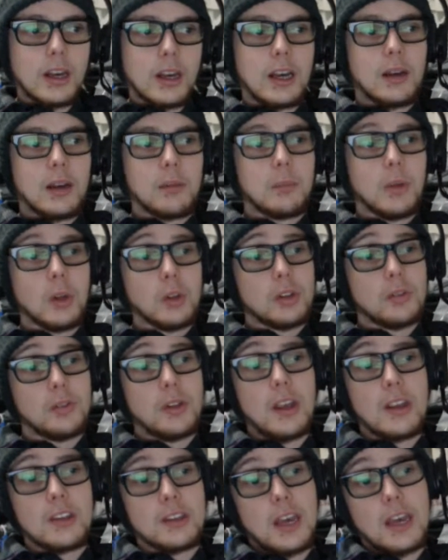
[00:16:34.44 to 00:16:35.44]
Most of
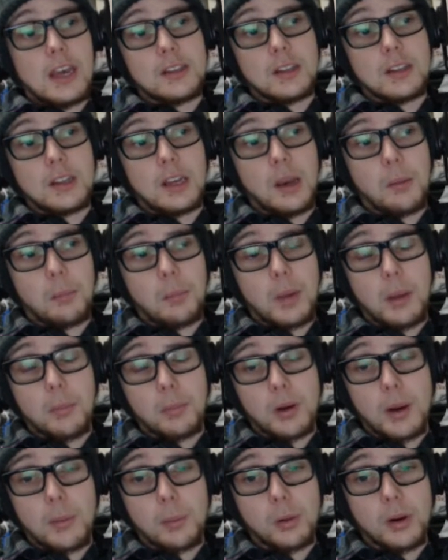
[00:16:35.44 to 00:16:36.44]
it as an
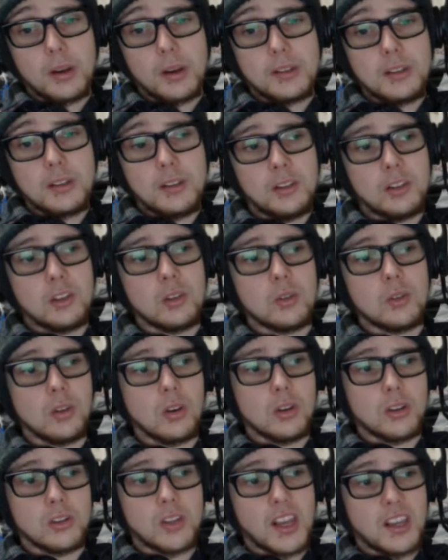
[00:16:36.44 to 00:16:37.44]
apprentice, using
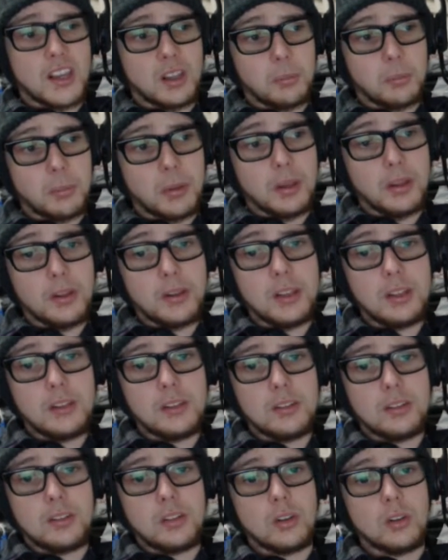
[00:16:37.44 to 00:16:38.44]
her psychic
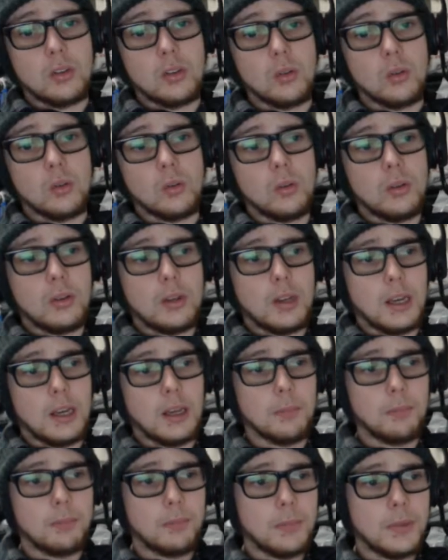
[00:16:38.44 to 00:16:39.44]
abilities to
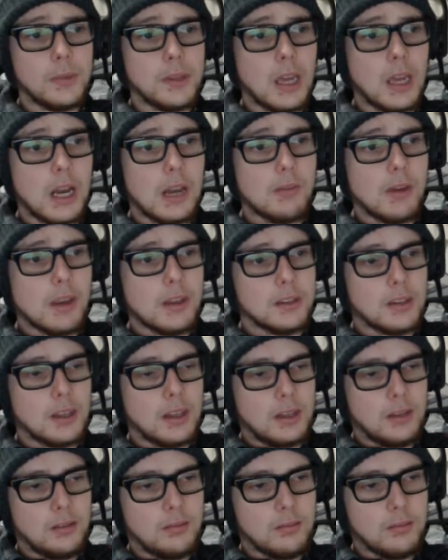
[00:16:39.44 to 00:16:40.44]
kind of as
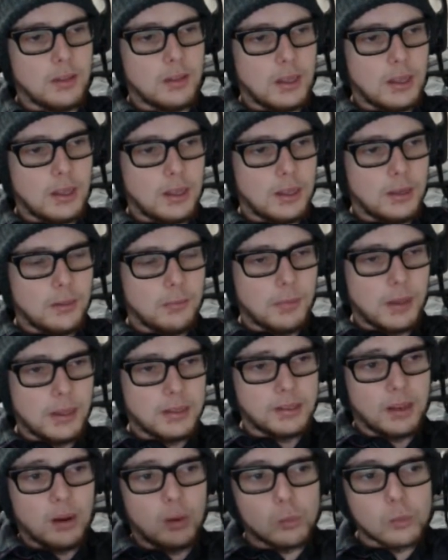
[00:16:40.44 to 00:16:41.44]
a, I
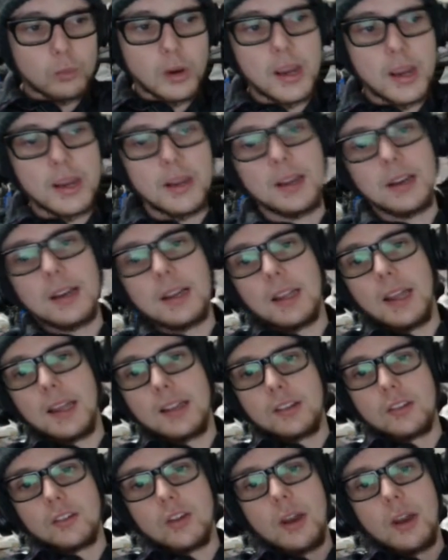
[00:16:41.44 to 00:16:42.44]
guess like a radar,
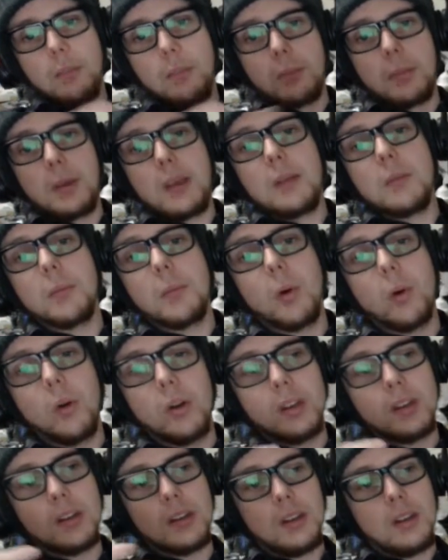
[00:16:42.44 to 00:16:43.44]
like to try and
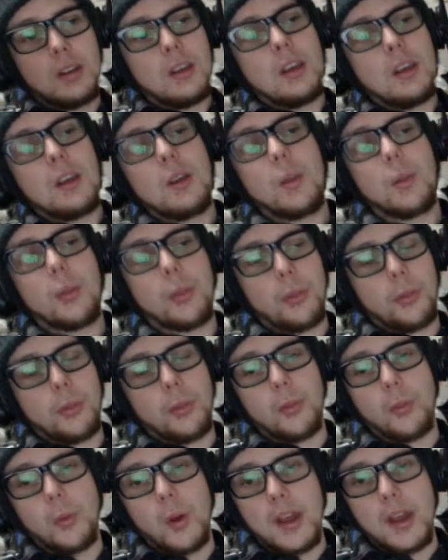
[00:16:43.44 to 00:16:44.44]
pinpoint
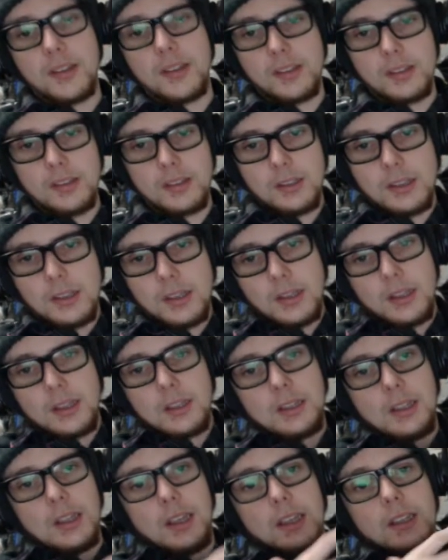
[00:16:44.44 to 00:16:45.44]
threats,
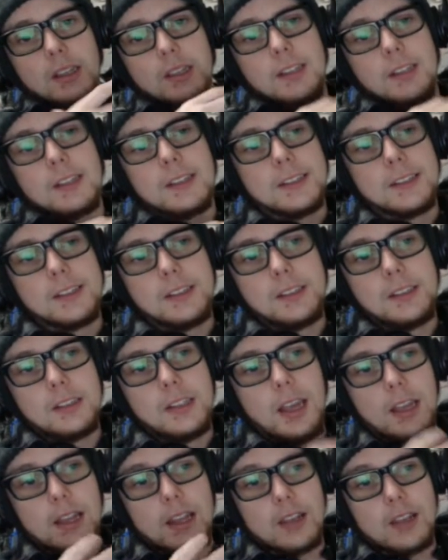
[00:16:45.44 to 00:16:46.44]
and
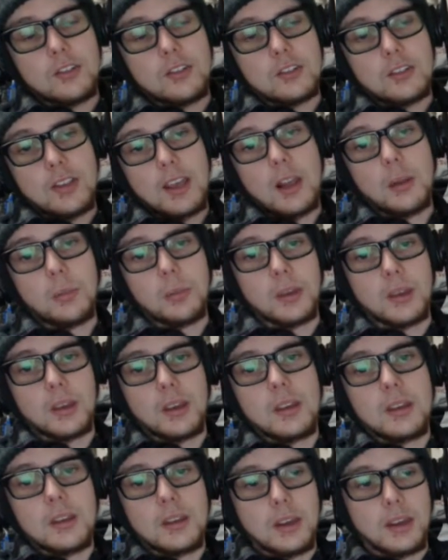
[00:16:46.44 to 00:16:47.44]
just
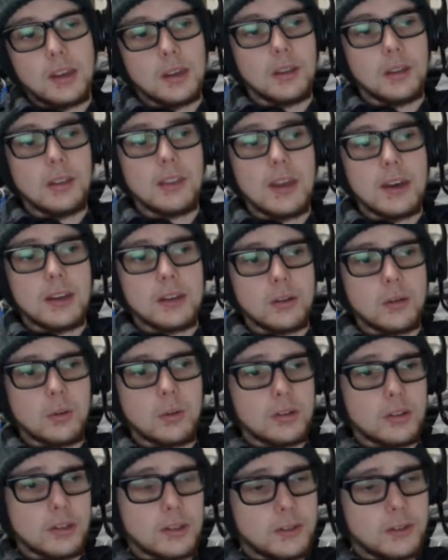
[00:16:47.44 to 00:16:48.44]
helping that
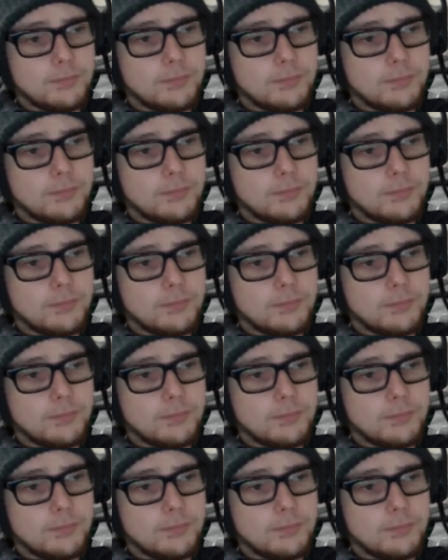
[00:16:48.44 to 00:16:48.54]
Inquisitor